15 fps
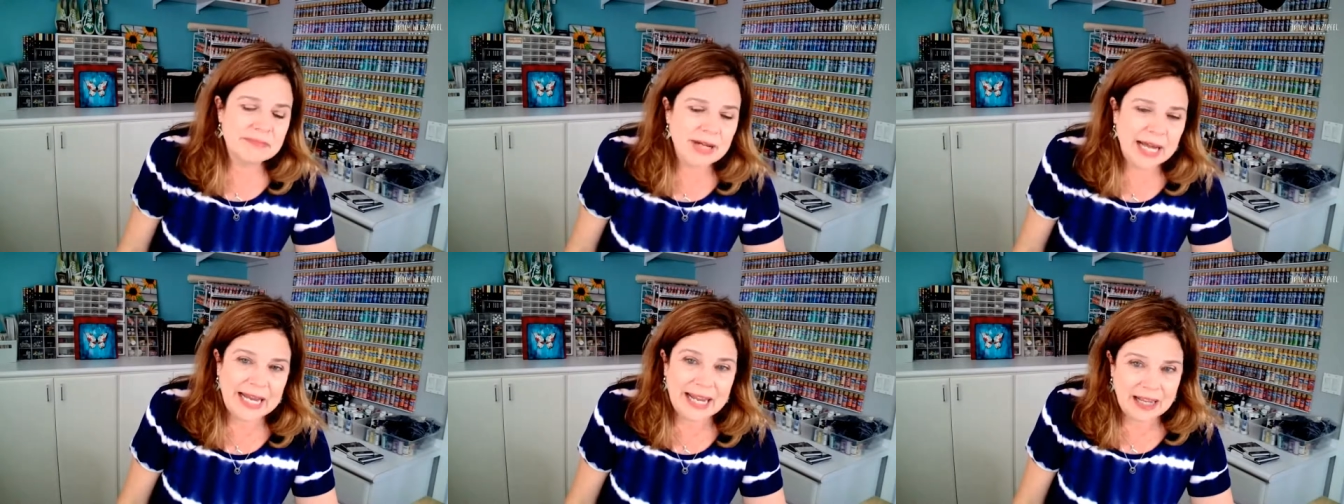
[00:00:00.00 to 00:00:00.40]

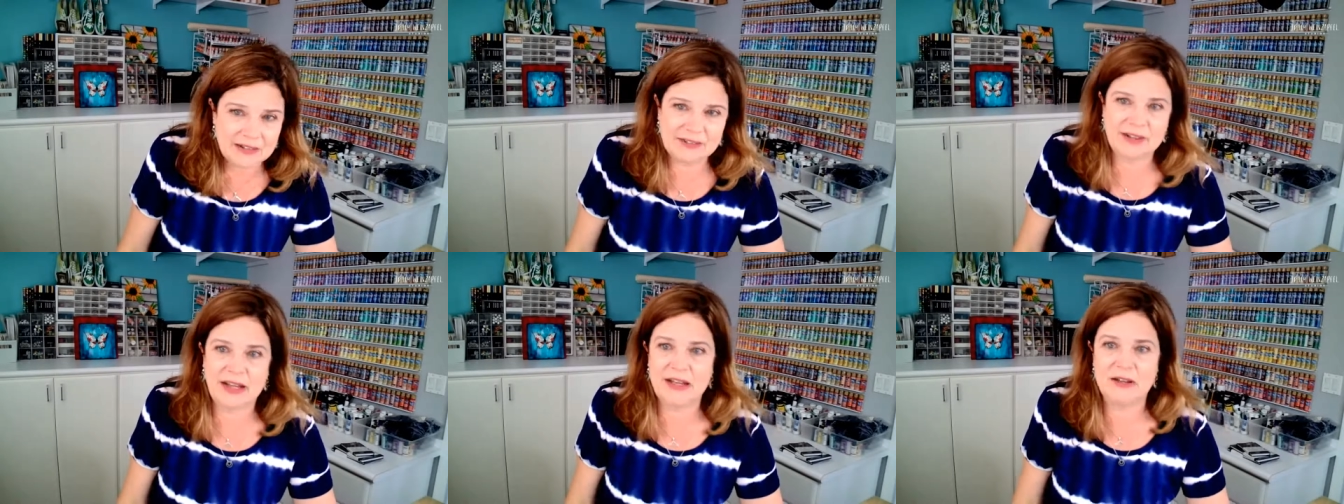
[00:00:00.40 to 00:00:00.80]
I
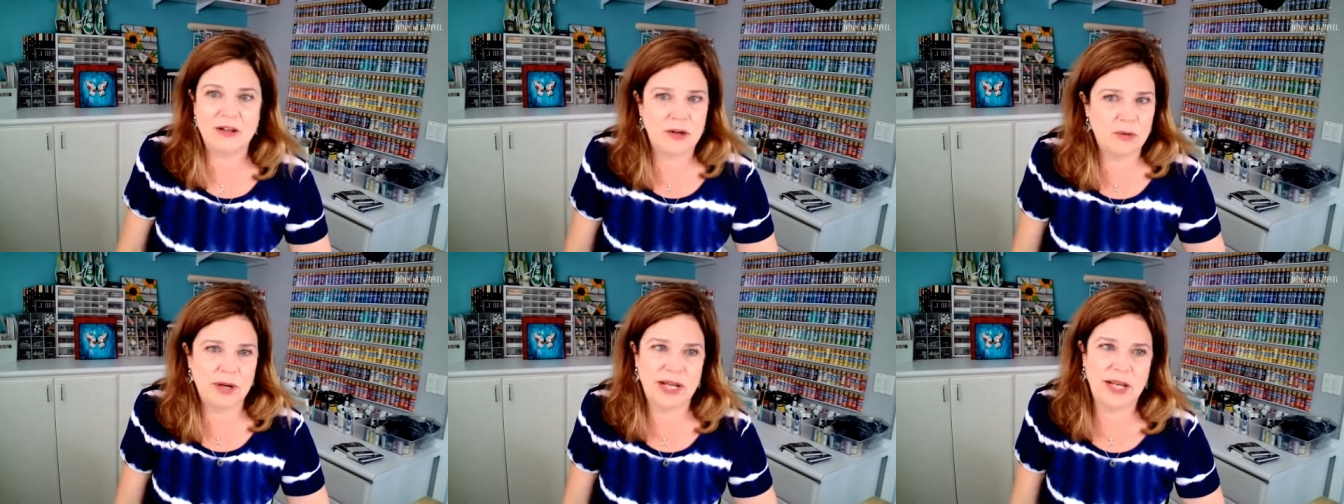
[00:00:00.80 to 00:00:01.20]
guess I
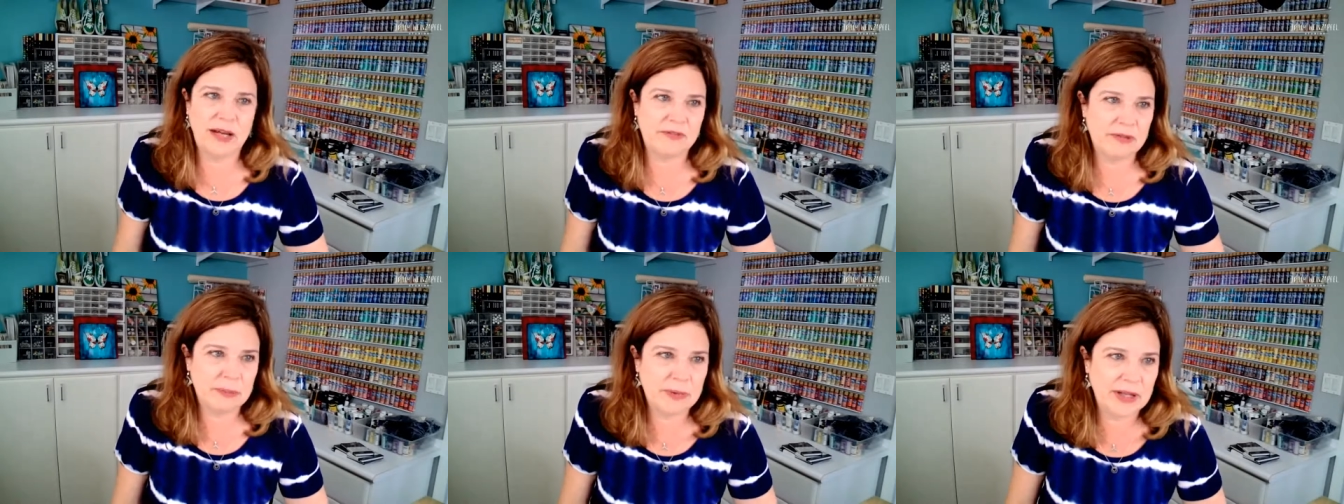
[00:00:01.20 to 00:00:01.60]
know I
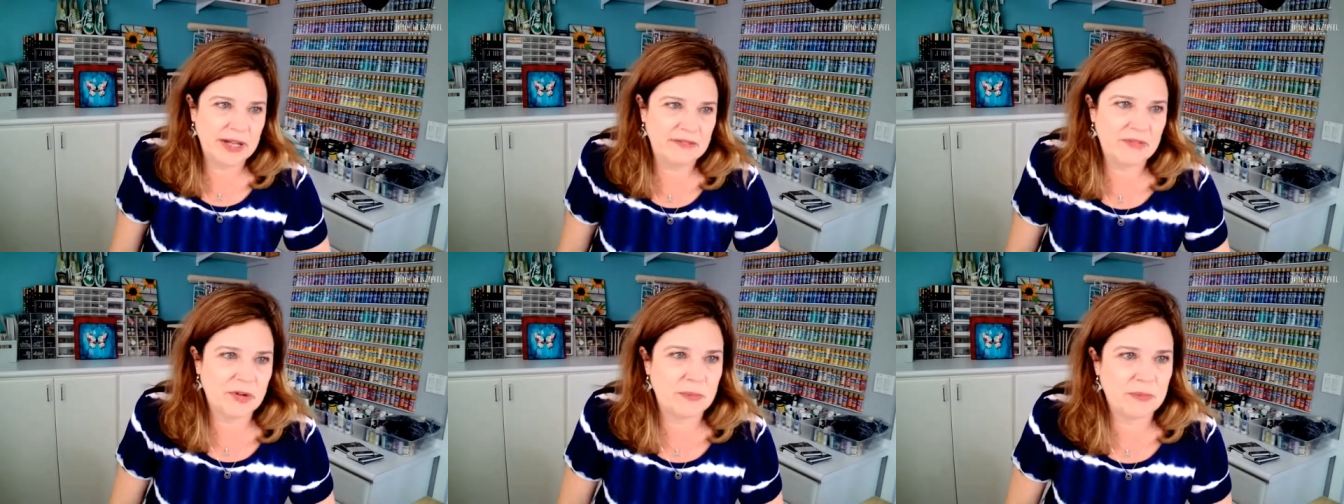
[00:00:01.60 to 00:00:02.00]
have a
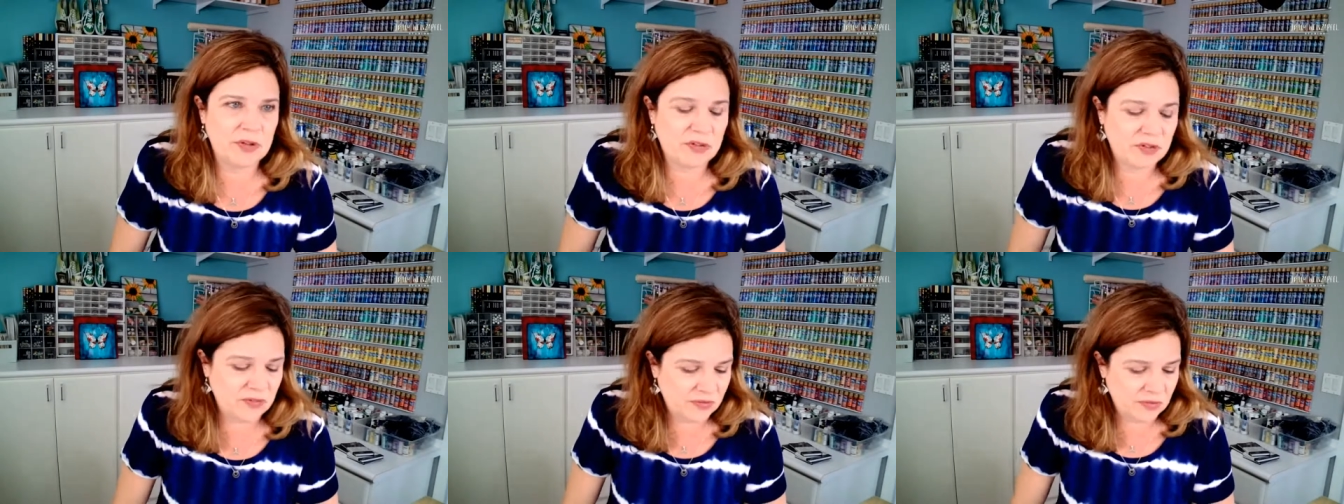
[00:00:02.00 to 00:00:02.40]
platform.
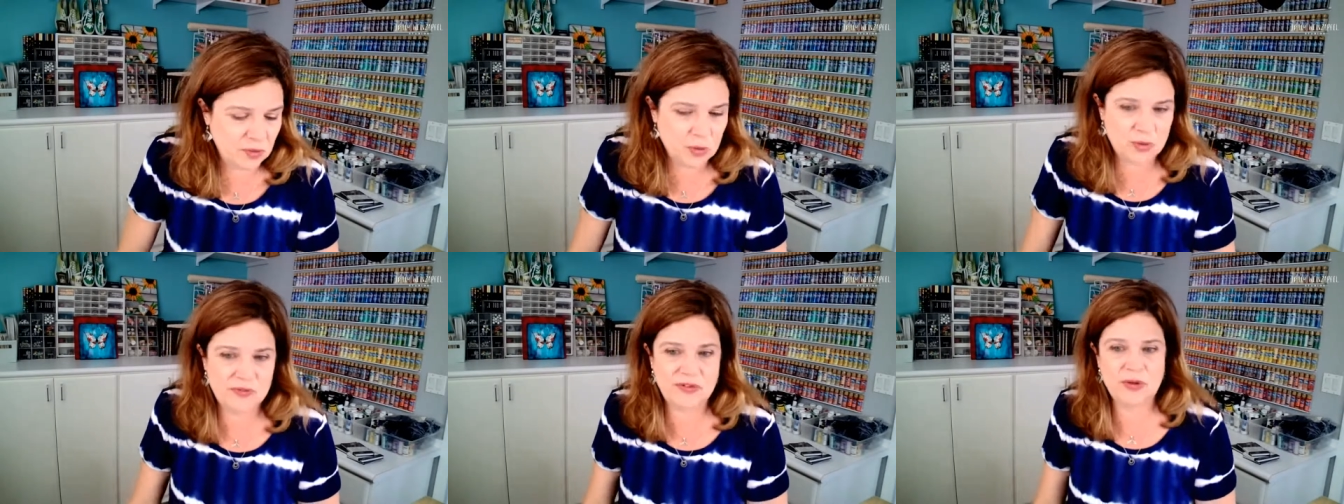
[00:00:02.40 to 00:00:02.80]
There's a
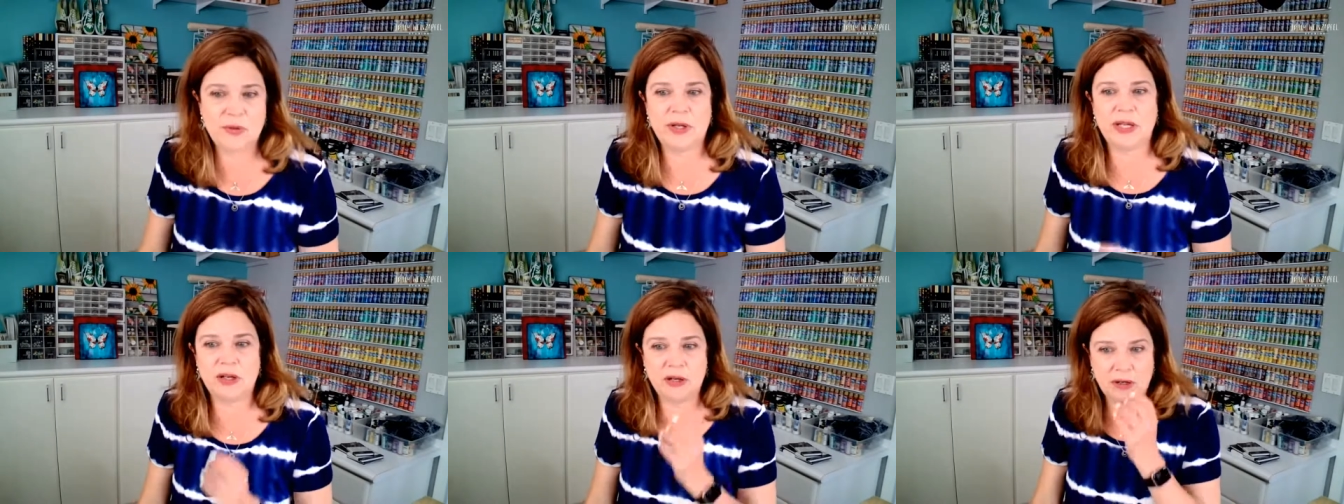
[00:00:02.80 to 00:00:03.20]
few of you
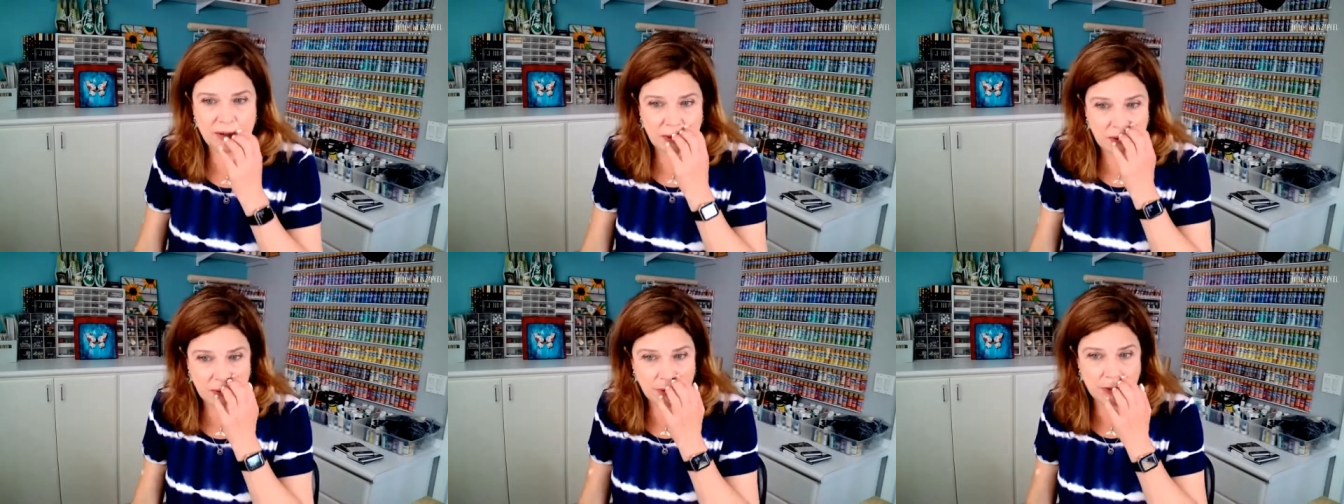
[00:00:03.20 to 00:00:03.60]
here
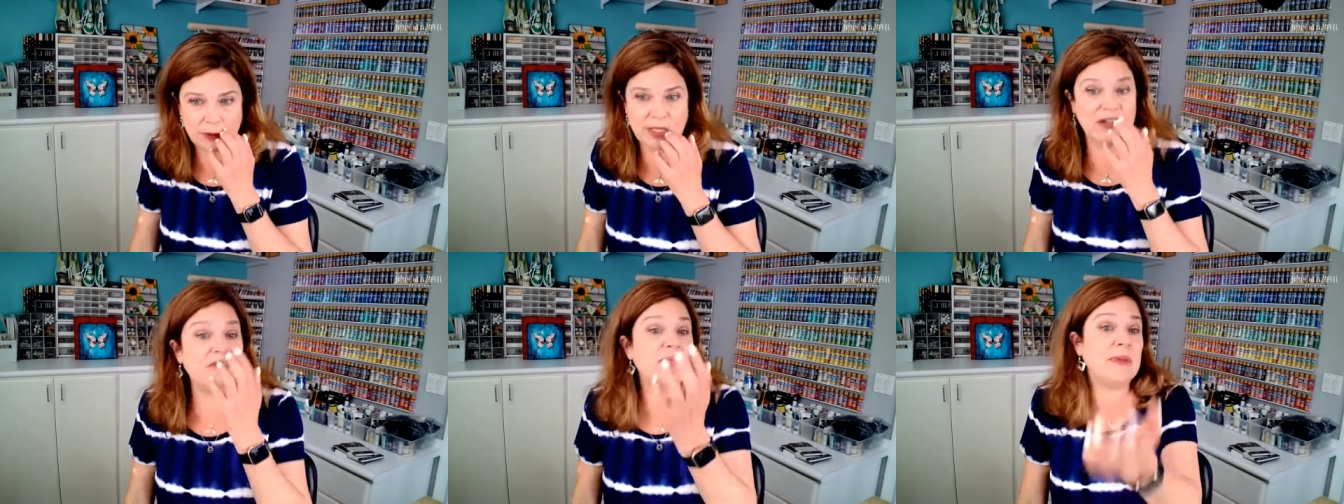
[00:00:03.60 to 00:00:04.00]
who
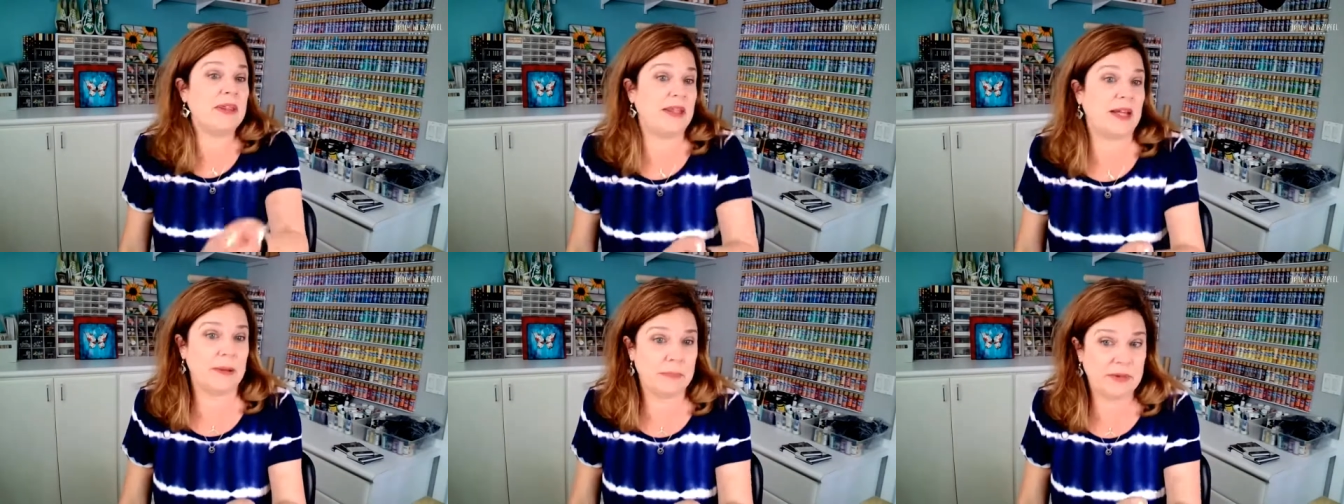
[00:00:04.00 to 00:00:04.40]
give me
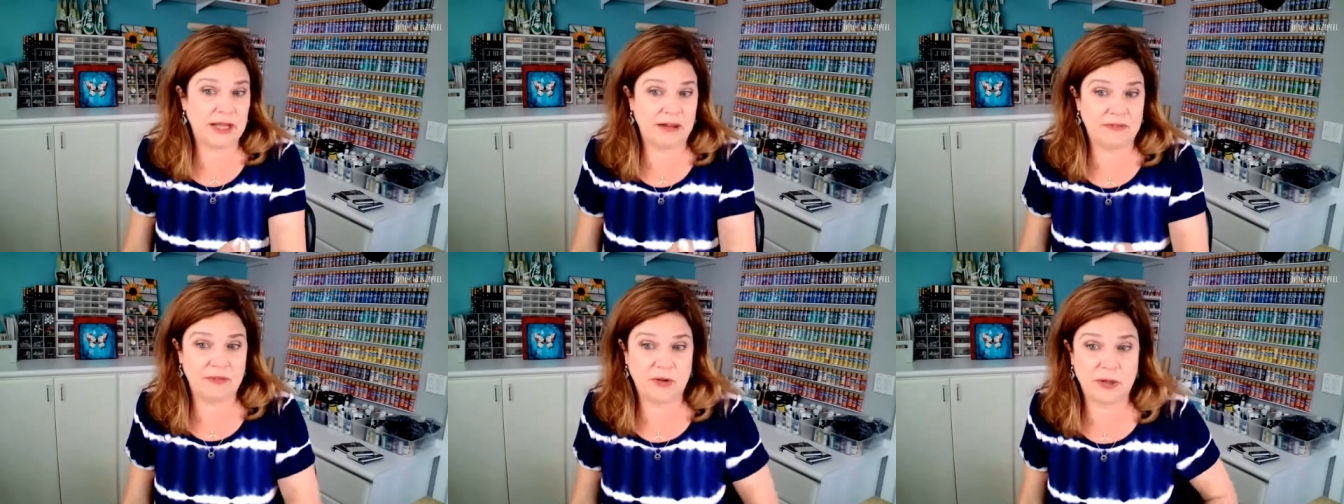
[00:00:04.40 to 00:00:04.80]
that
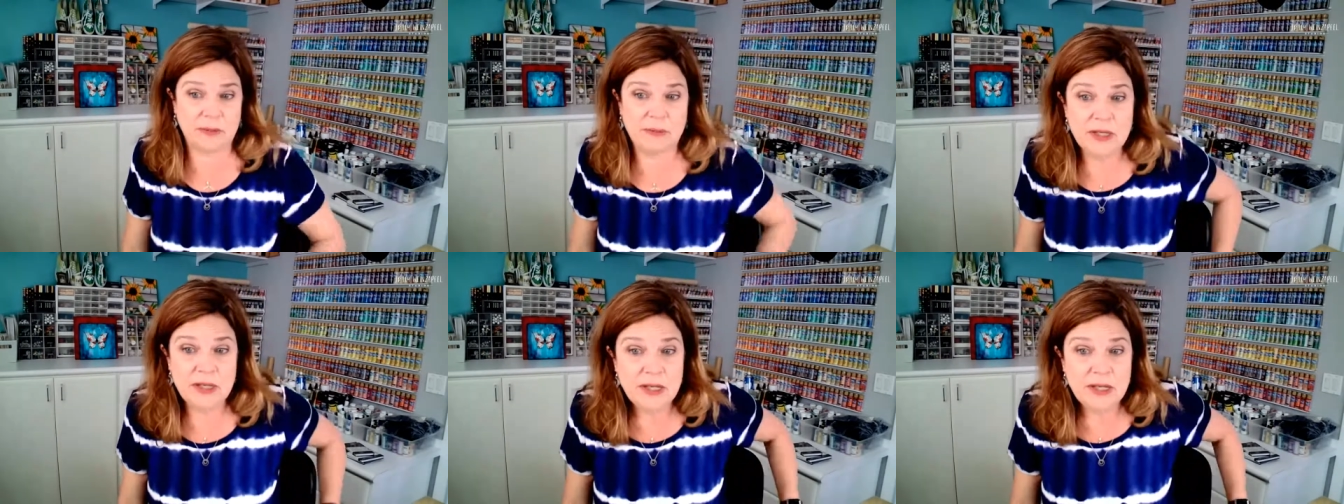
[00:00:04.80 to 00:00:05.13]
platform.